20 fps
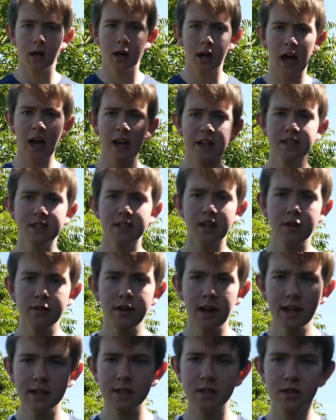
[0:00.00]
And
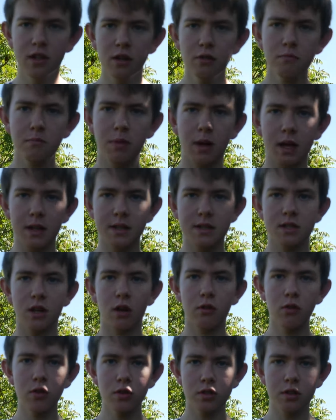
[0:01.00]
direct sown plants
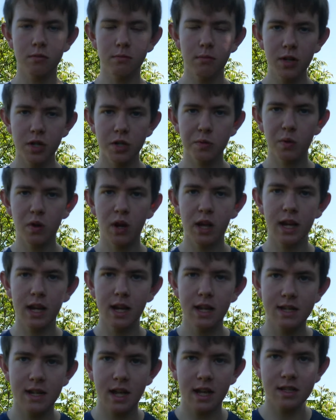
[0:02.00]
are also much more likely
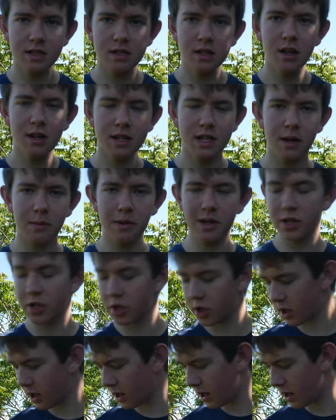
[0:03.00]
to get slug damage,